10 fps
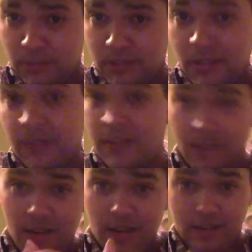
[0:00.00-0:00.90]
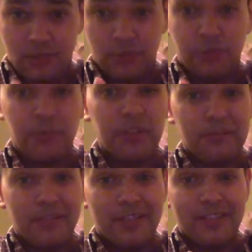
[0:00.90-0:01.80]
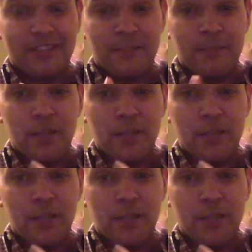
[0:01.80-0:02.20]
that I see on a weekly basis.